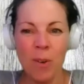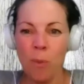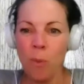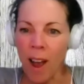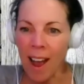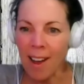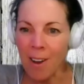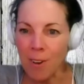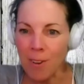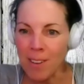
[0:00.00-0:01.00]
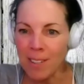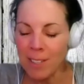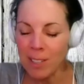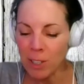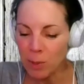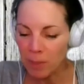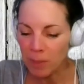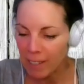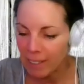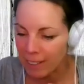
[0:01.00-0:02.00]
Wow, this is super
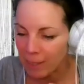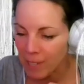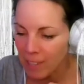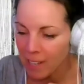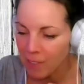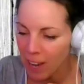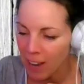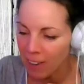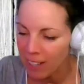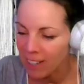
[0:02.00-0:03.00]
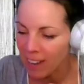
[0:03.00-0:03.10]
fascinating. Let me think if I had